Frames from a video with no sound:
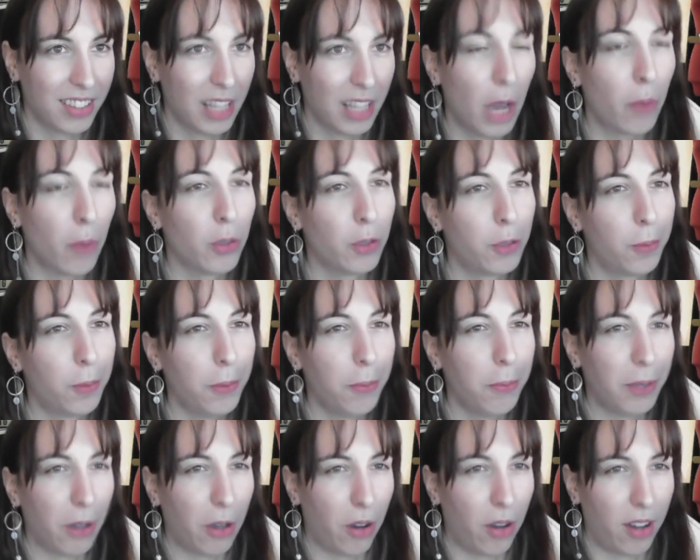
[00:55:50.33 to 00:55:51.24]
which would
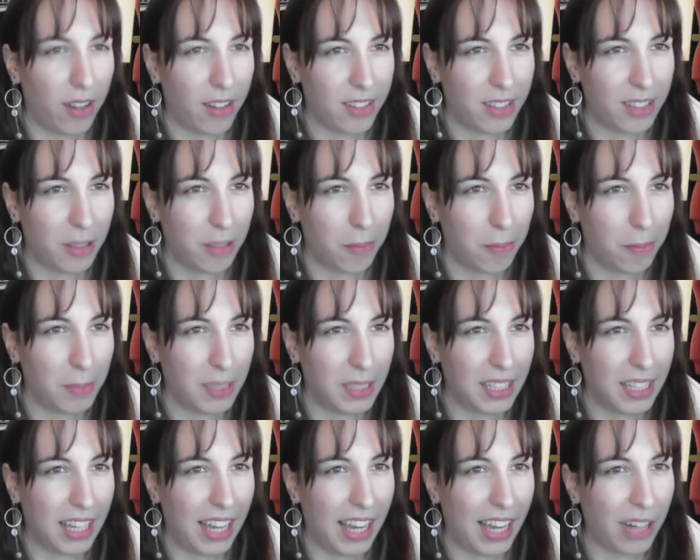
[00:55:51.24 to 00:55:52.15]
be awesome, but
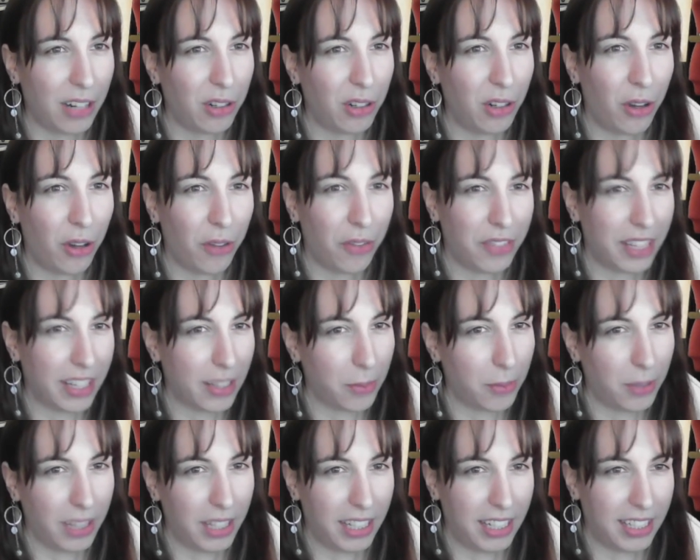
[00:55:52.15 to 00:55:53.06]
I don't know if that's
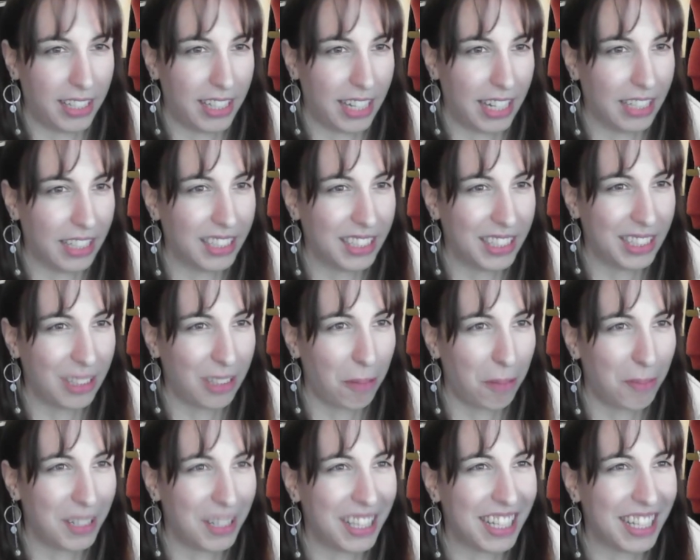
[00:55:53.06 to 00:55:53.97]
what they intended to,
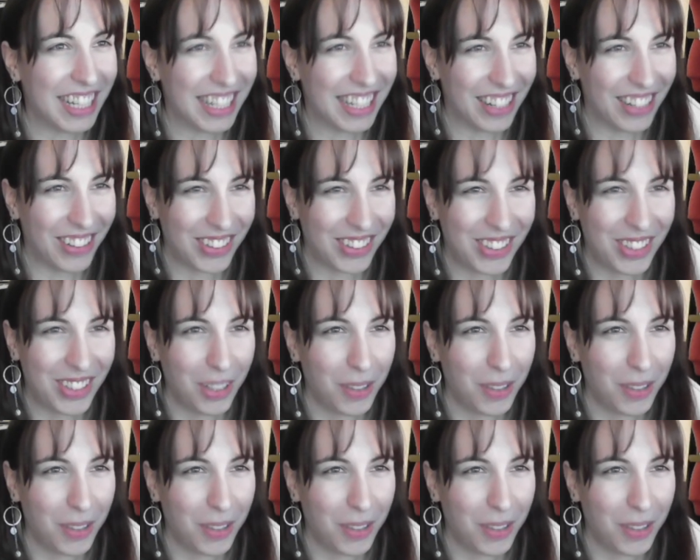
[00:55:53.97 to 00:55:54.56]
but this looks